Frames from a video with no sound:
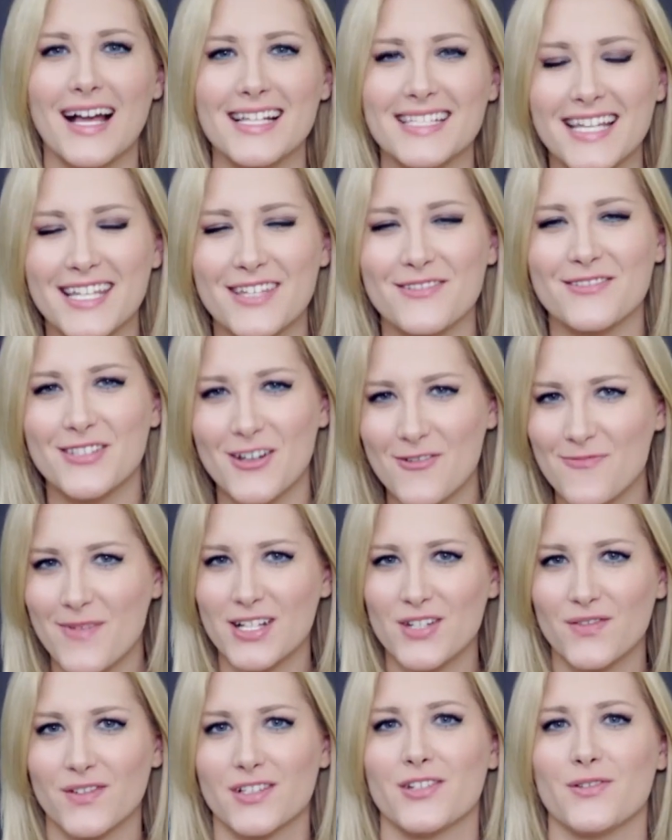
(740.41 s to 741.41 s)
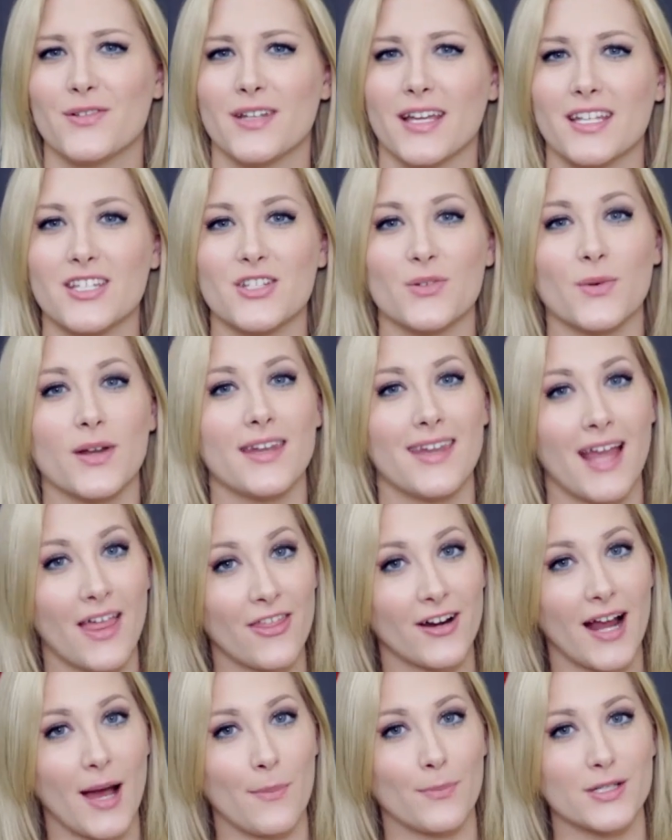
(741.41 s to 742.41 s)
guys, thank you so much for tuning in to
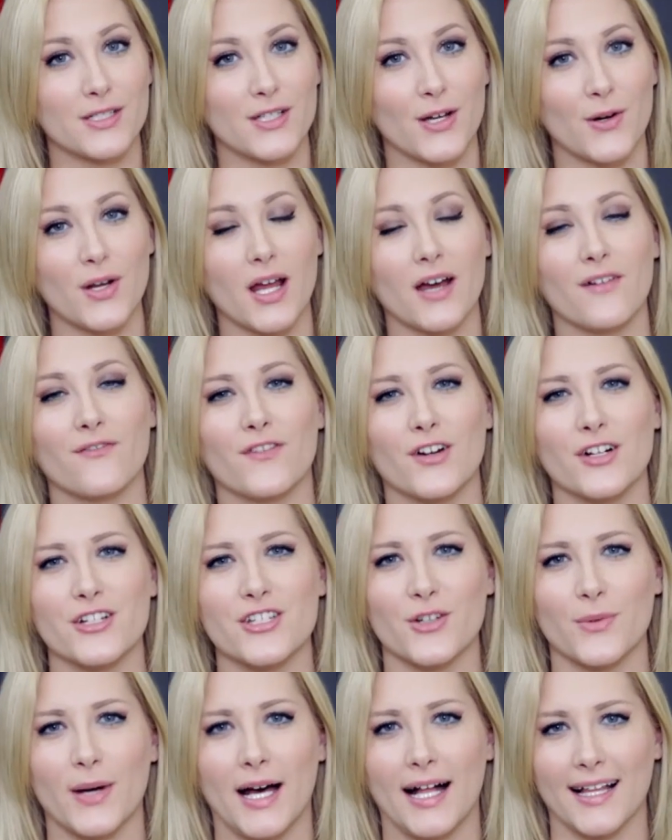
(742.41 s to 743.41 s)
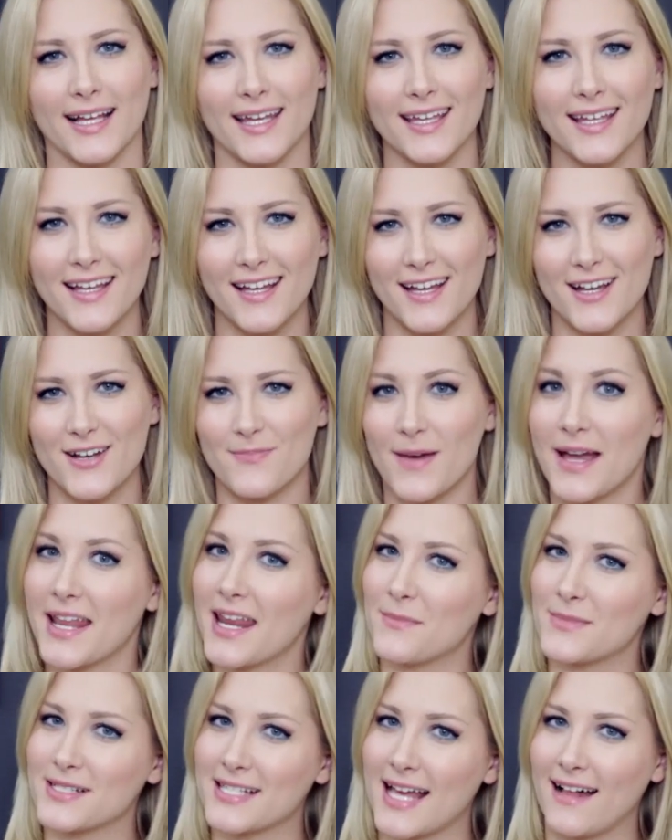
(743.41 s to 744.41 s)
another episode of VirtuAlly. My
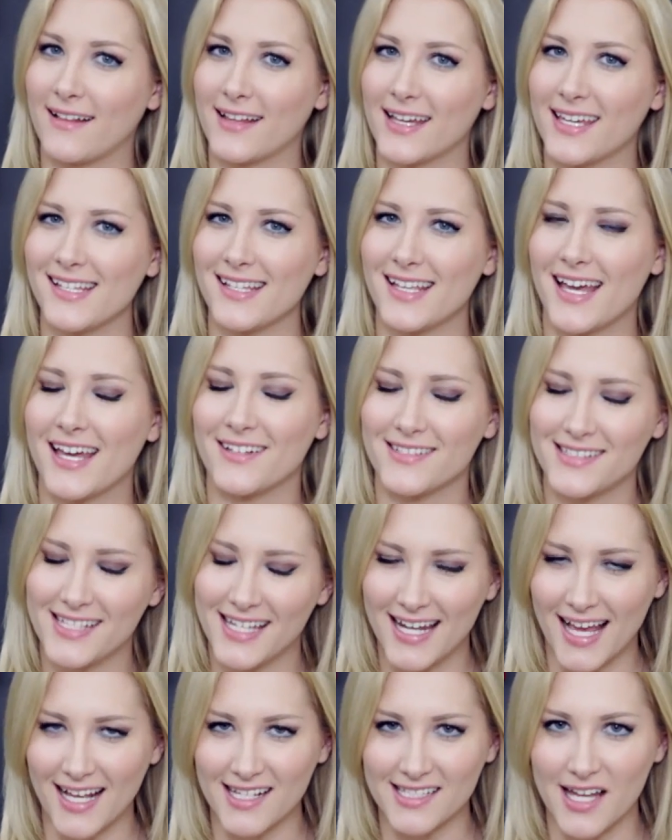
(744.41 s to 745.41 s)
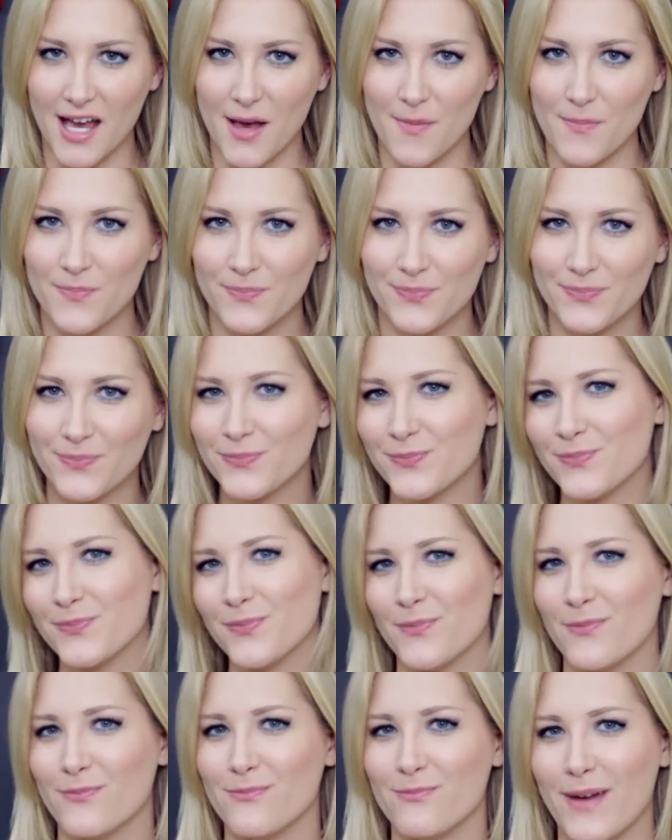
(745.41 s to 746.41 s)
name is Allie, and I'll see you next time.
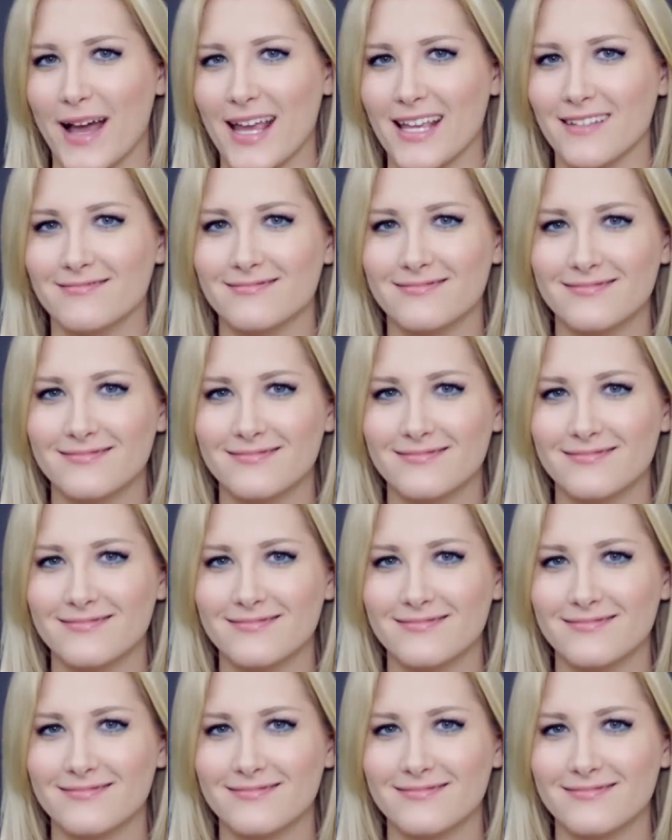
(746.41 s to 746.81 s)
Bye.